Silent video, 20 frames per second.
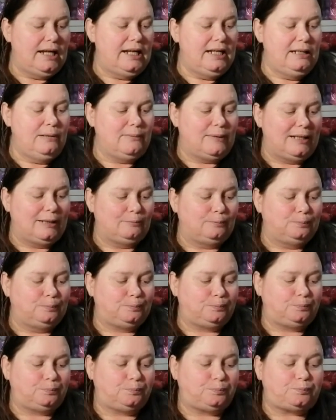Anyway,
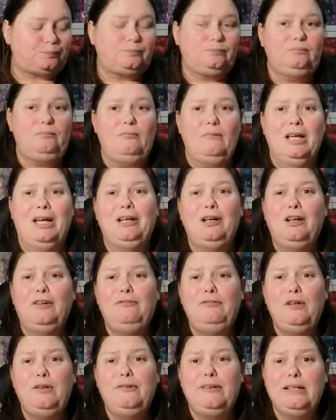I got
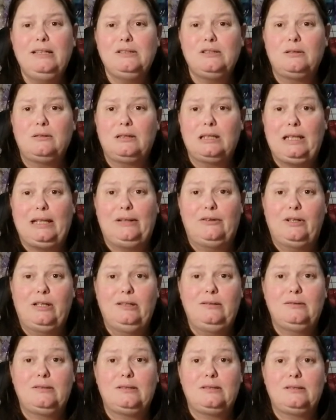a few things on
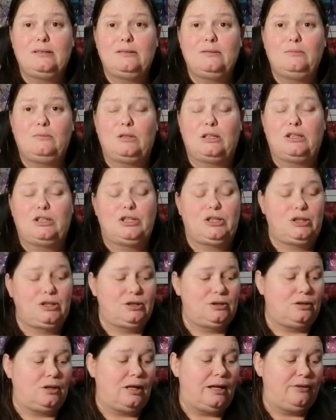clearance,
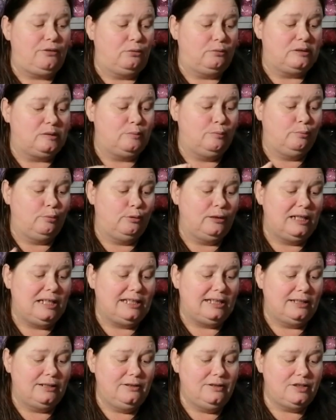which I thought was
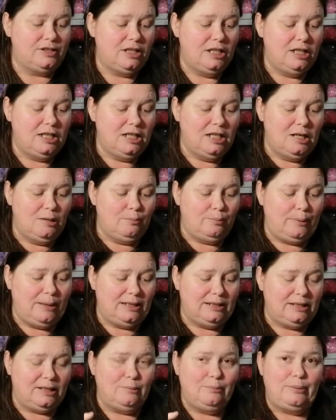brilliant,
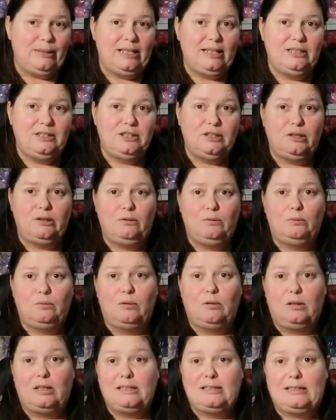but compared to
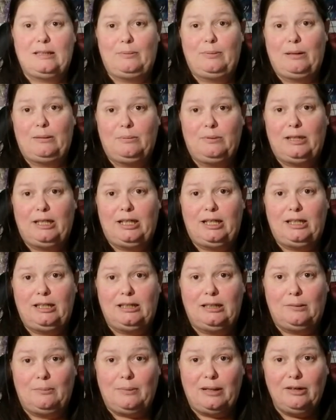what I see people
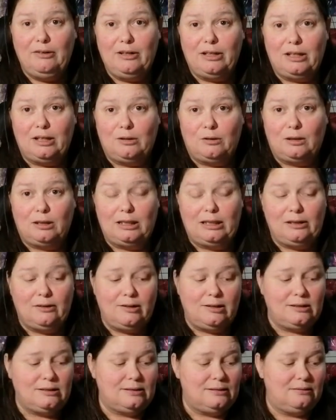getting in America on
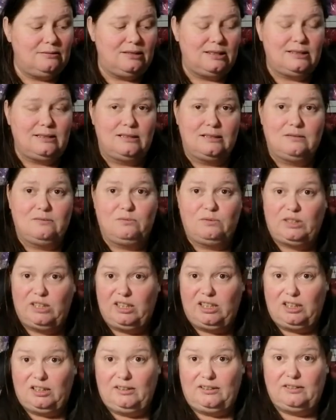clearance, this is
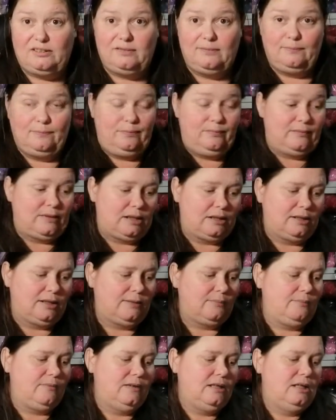ridiculous.
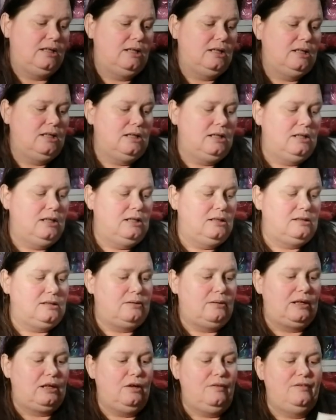Okay,
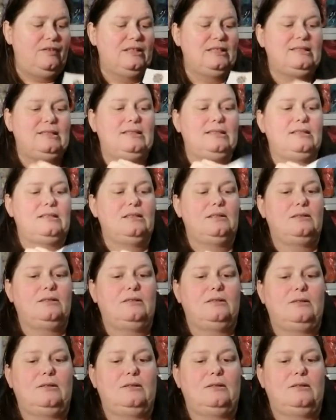so I got this.